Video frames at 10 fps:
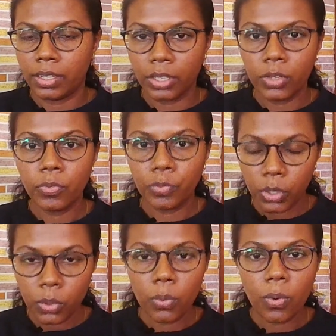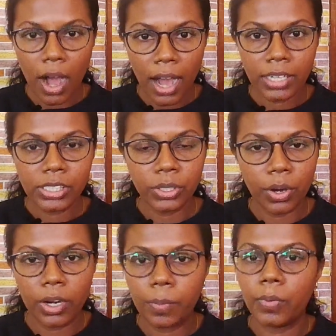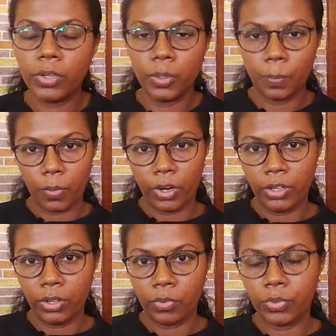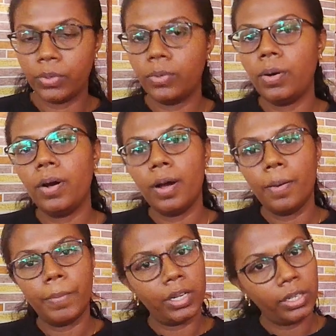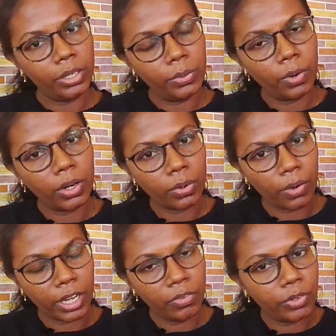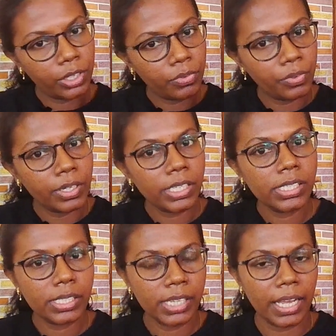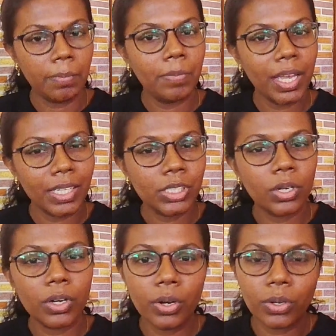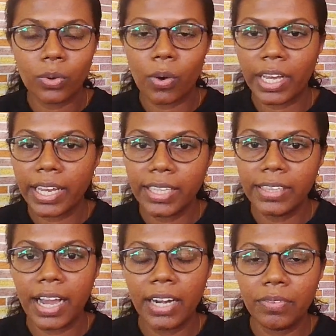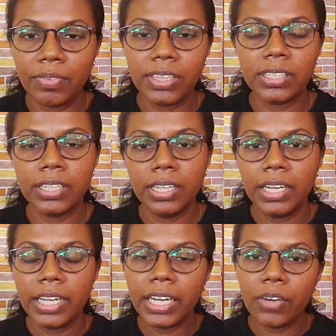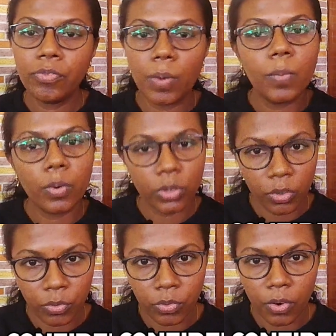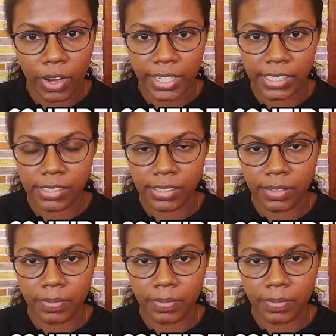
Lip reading: If you are sure about your point of view, but you are talking for the first time, make sure you're talking that with enough amount of voice.